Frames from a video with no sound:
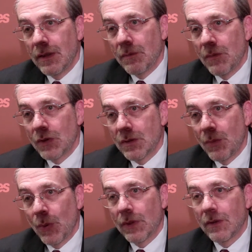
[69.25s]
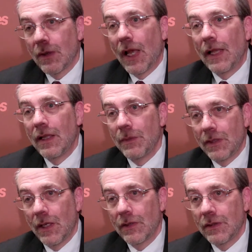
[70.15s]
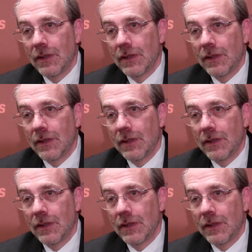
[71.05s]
most important limitation